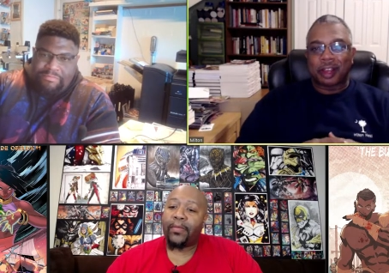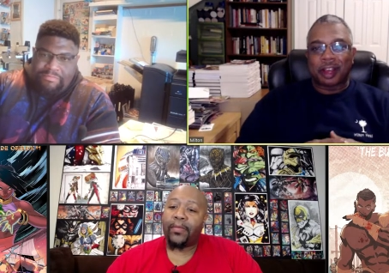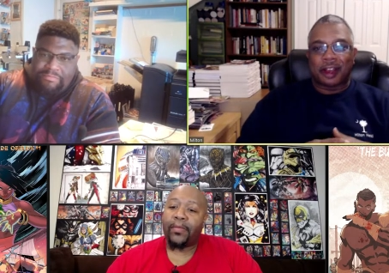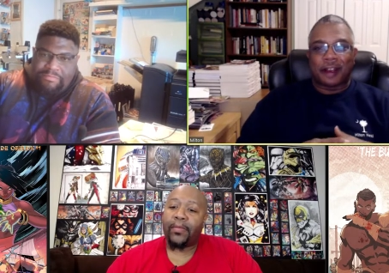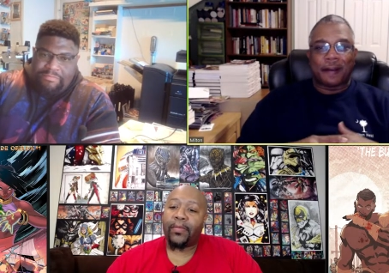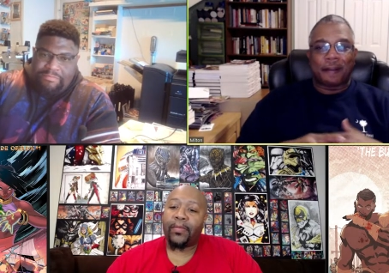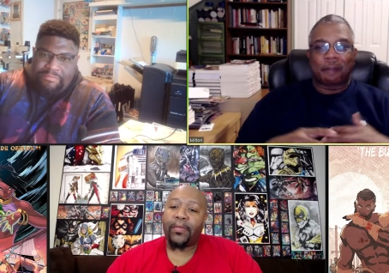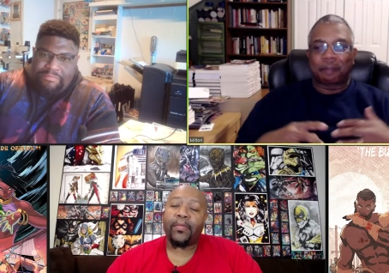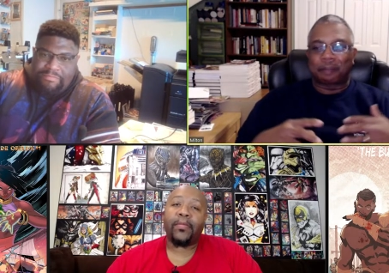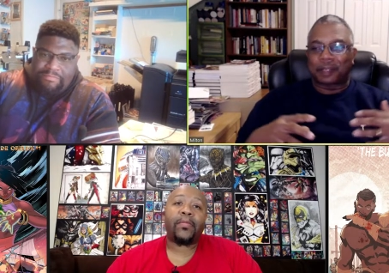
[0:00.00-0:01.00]

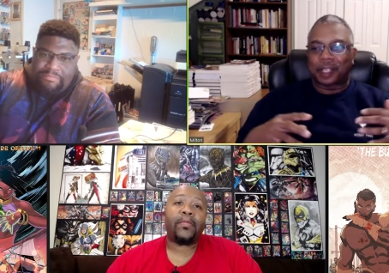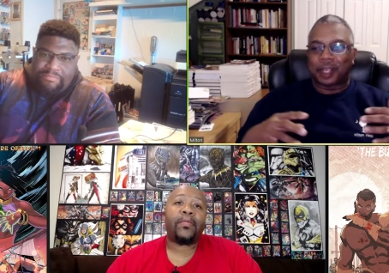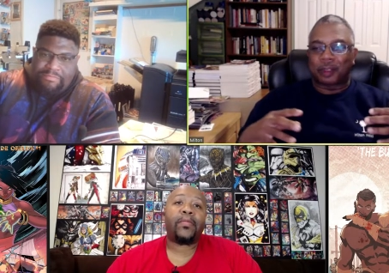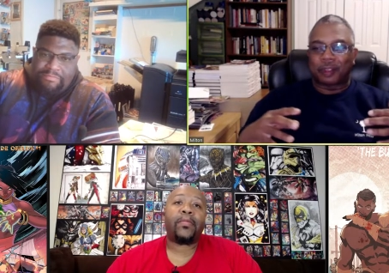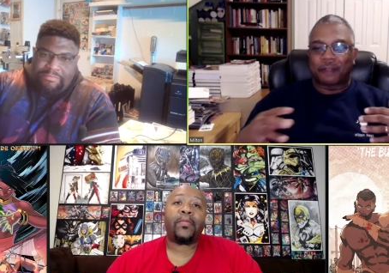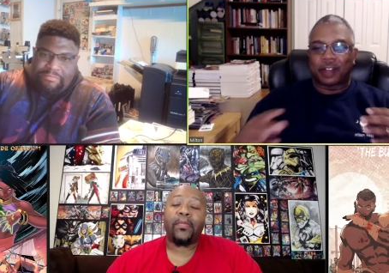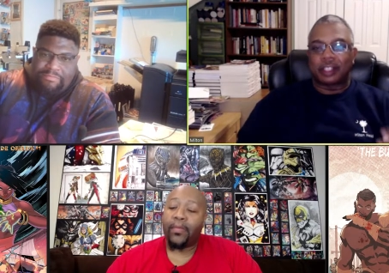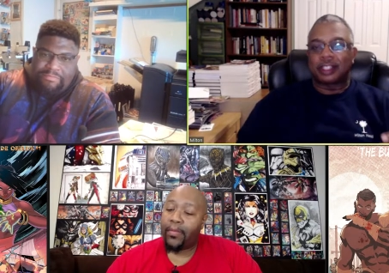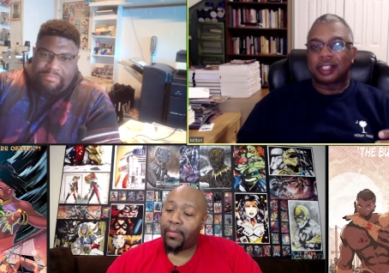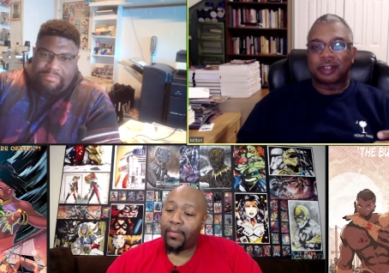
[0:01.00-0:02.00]
Speaker 1: Um, it was a fun
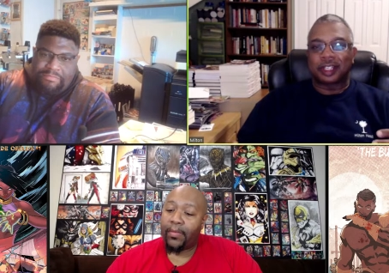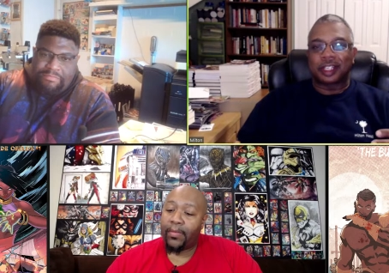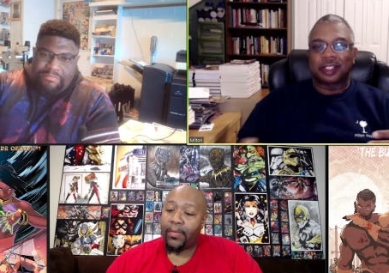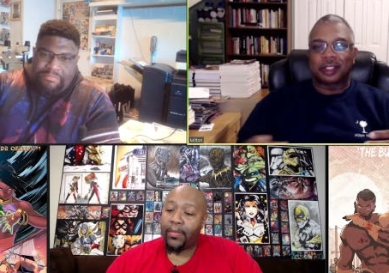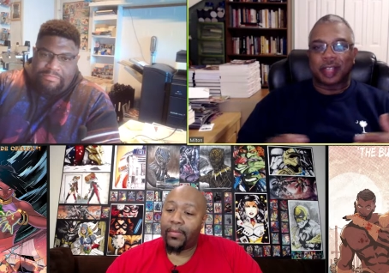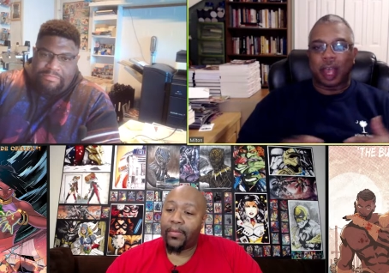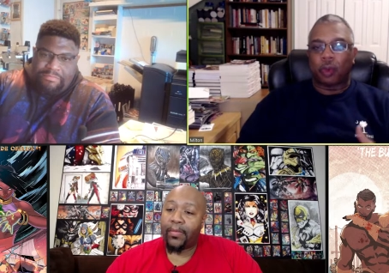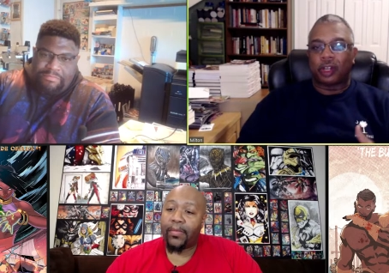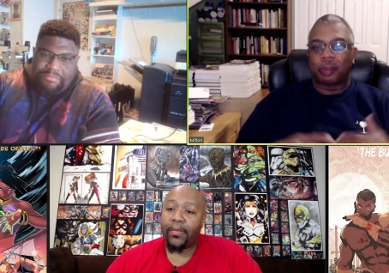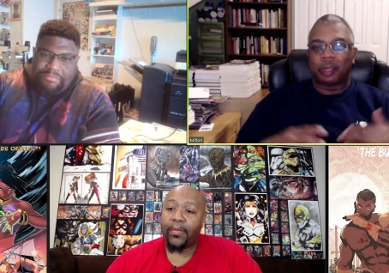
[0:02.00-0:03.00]
series. It's, I
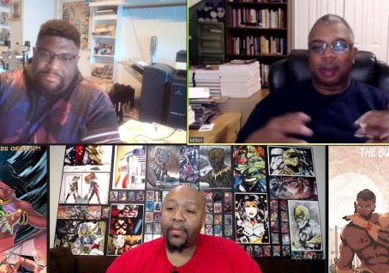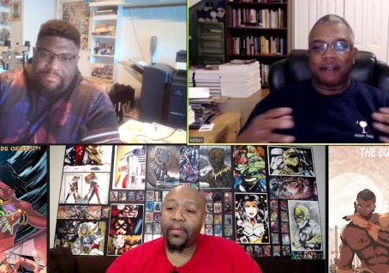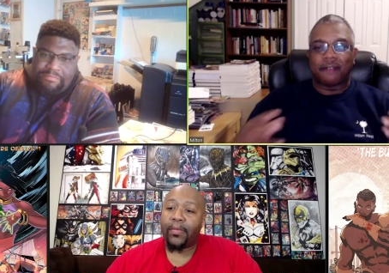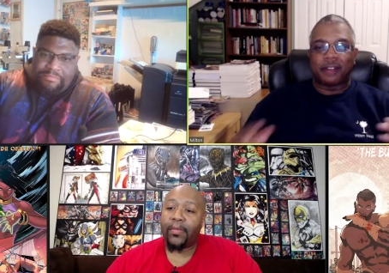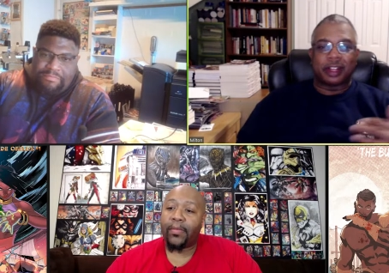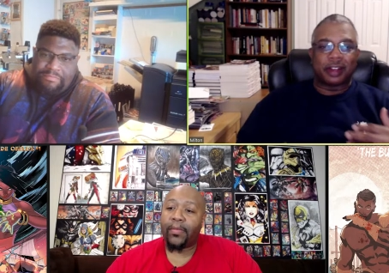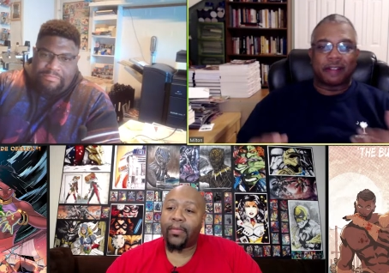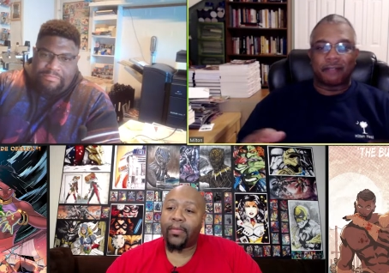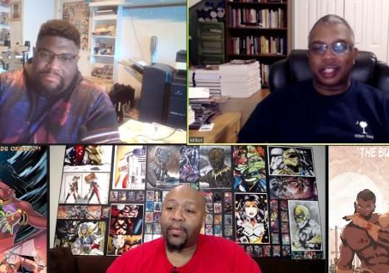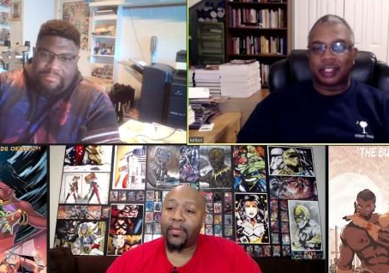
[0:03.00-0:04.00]
wanted to be about fun and
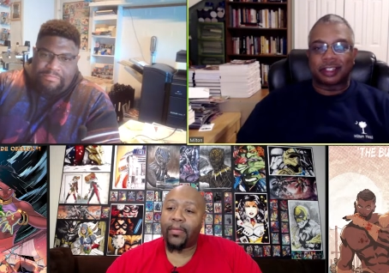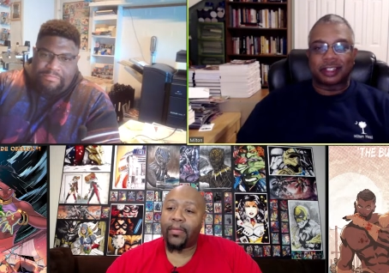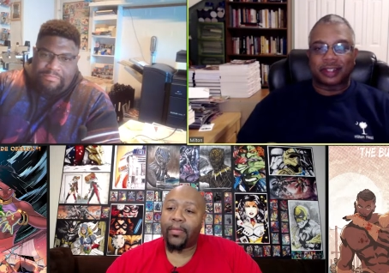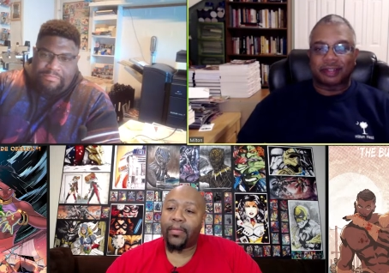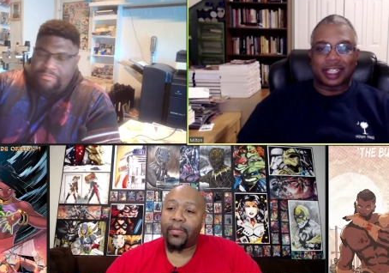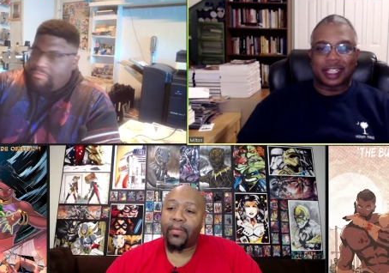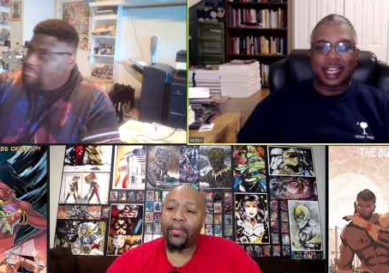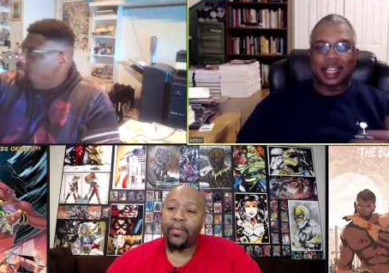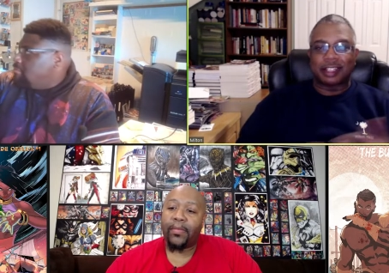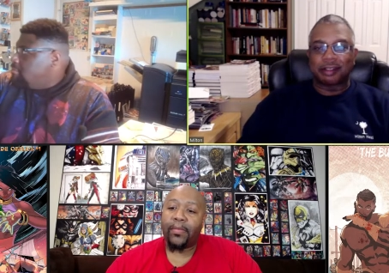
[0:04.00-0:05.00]
adventure and stuff like
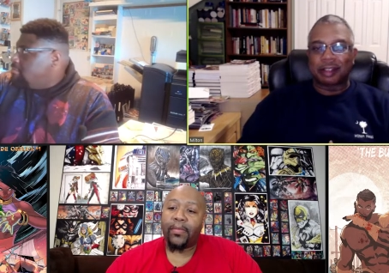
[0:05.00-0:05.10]
that, and